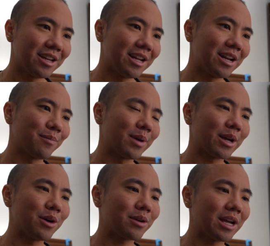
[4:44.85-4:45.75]
and I'm
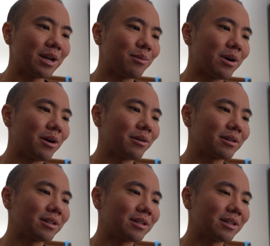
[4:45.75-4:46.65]
like, okay, well,
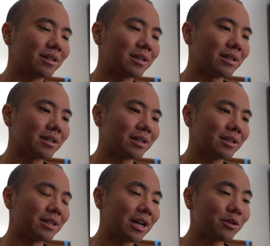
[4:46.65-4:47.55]

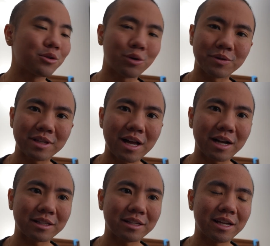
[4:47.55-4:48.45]
the other door was
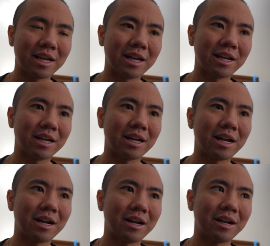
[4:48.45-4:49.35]
locked, and
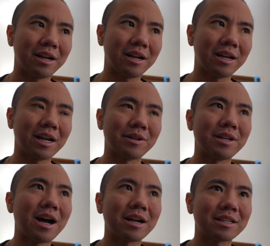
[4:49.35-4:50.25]
I
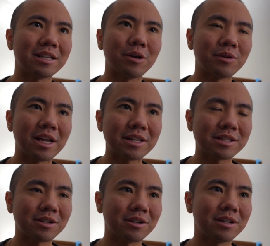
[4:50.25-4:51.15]
knocked and no one
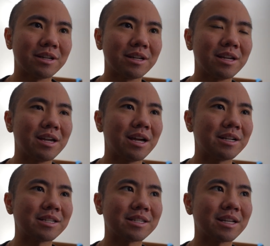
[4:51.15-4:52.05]
answered. I
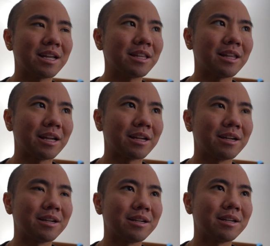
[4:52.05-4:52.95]
just said, hey, like,
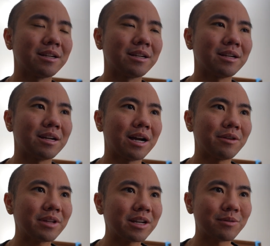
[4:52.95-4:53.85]
I don't
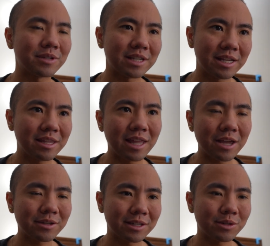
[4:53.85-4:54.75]
think anyone's in
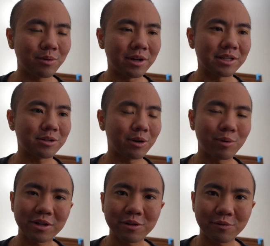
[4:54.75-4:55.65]
this one. So I
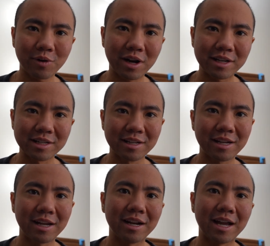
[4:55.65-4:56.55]
went to the front
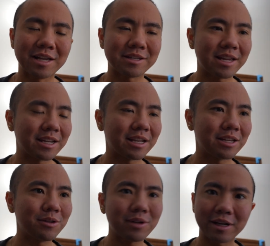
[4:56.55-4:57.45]
and I asked, hey, can
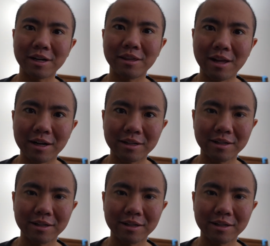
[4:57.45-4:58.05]
you like unlock